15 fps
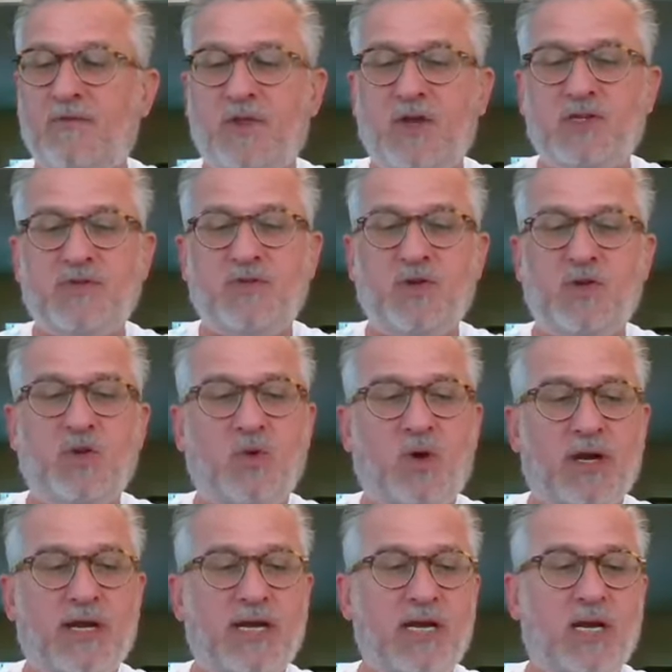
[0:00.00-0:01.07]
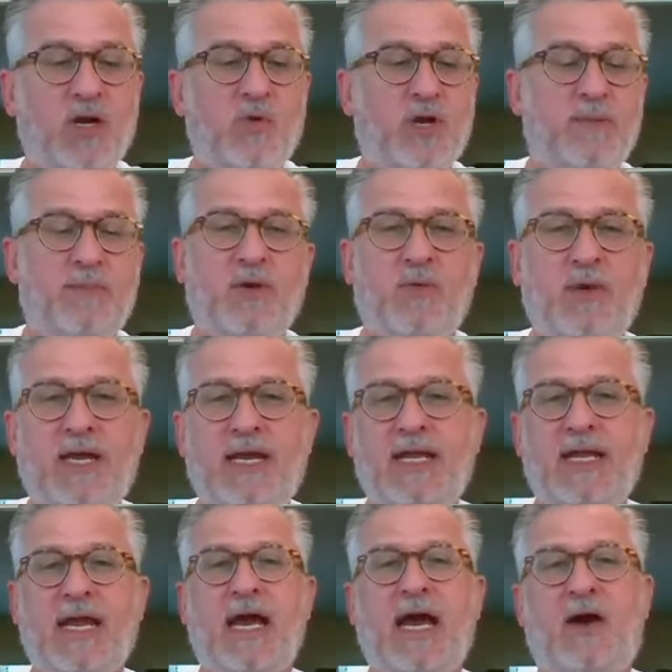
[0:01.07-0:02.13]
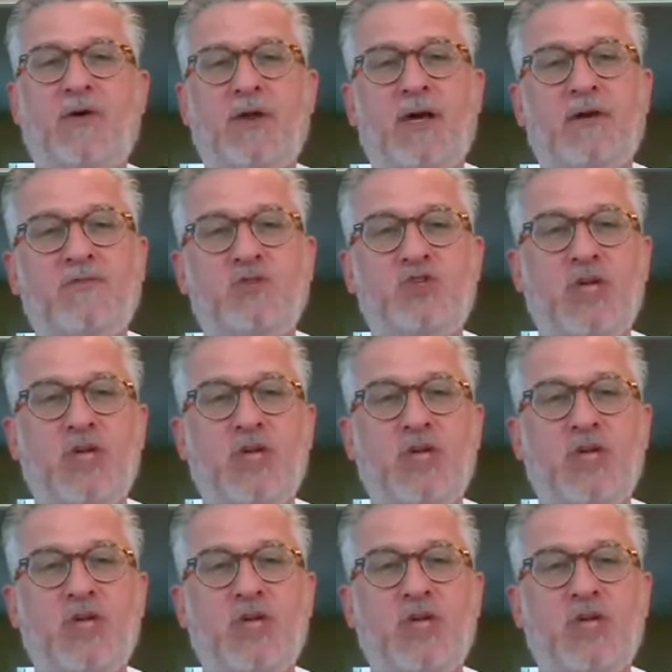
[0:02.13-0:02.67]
For those of you who are here, we're going to be reading out of